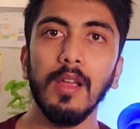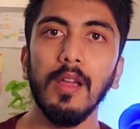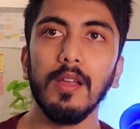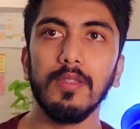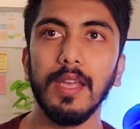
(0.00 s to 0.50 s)

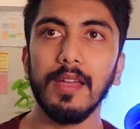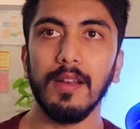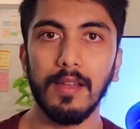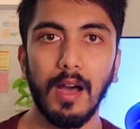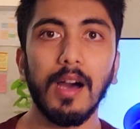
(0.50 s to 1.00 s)

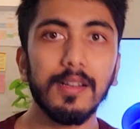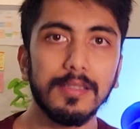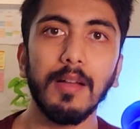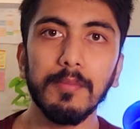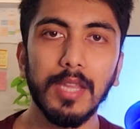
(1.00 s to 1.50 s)
there are
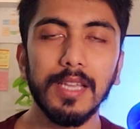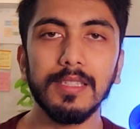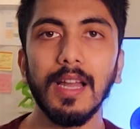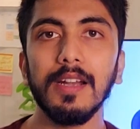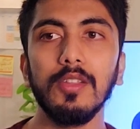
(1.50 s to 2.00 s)
some
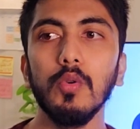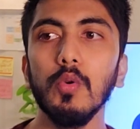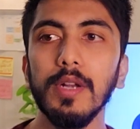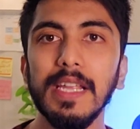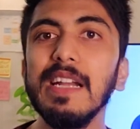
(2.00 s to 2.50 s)
things that
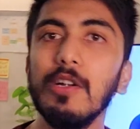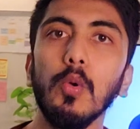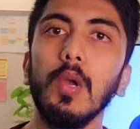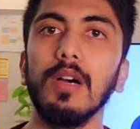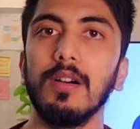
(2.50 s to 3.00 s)
you need
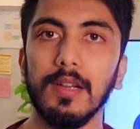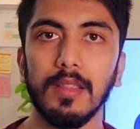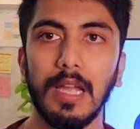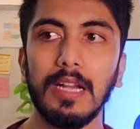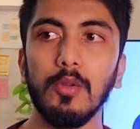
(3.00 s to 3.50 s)
to
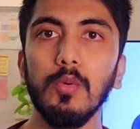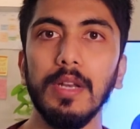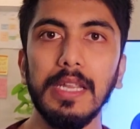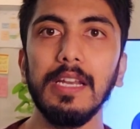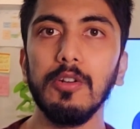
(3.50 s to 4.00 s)
learn, that you
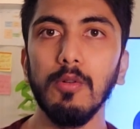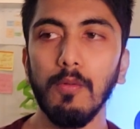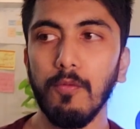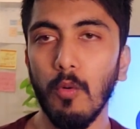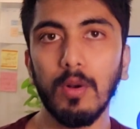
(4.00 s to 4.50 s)
need
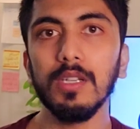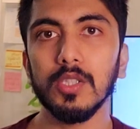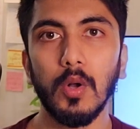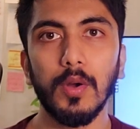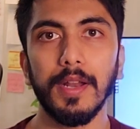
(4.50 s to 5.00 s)
to
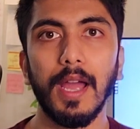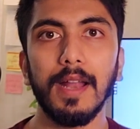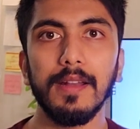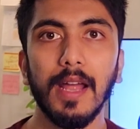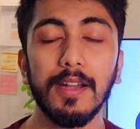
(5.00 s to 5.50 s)
focus on,
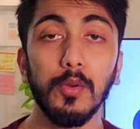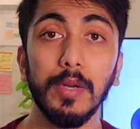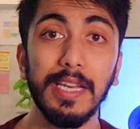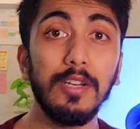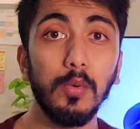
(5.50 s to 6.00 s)
and that you
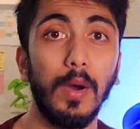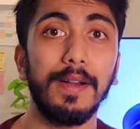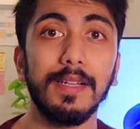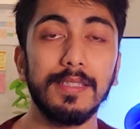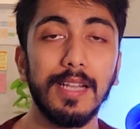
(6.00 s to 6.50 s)
need to
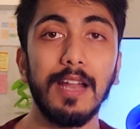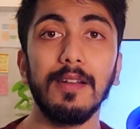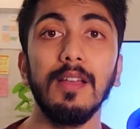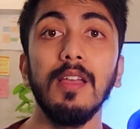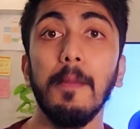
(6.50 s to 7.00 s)

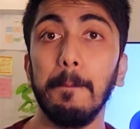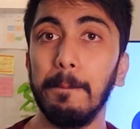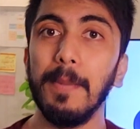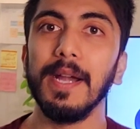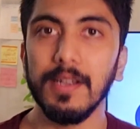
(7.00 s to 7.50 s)
understand
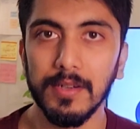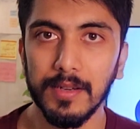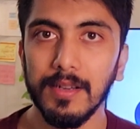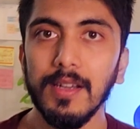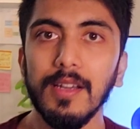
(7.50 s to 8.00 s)

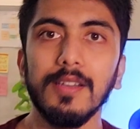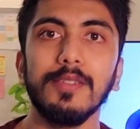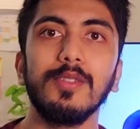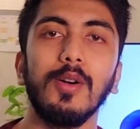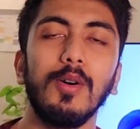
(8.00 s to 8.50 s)
better.
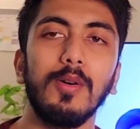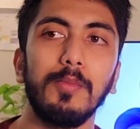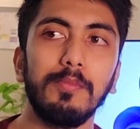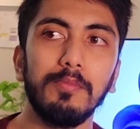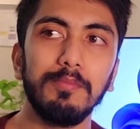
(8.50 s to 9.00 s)

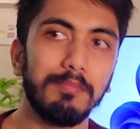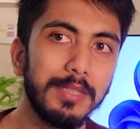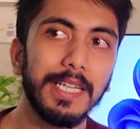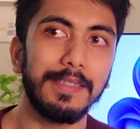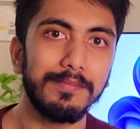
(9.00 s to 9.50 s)
So
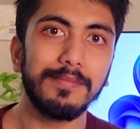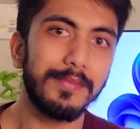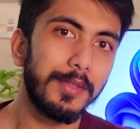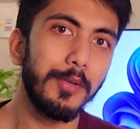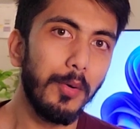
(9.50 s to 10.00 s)
yeah,
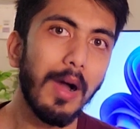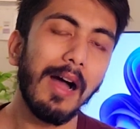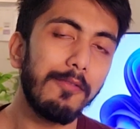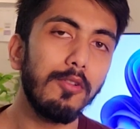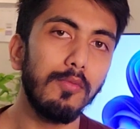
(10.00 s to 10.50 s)
you
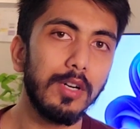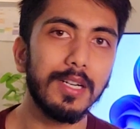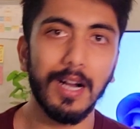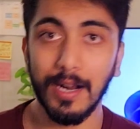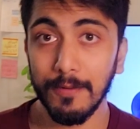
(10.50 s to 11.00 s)
have to
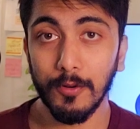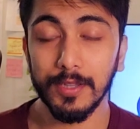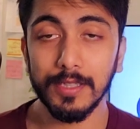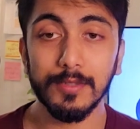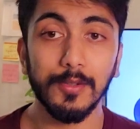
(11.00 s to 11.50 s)
work hard
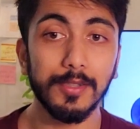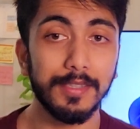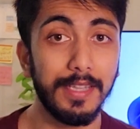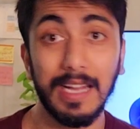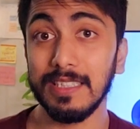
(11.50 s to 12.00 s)
for this
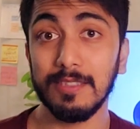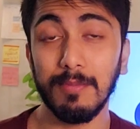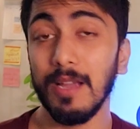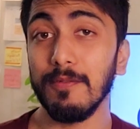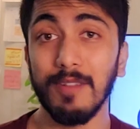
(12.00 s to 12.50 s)
course. That's
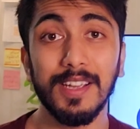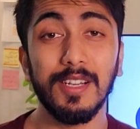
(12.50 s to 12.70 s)
my final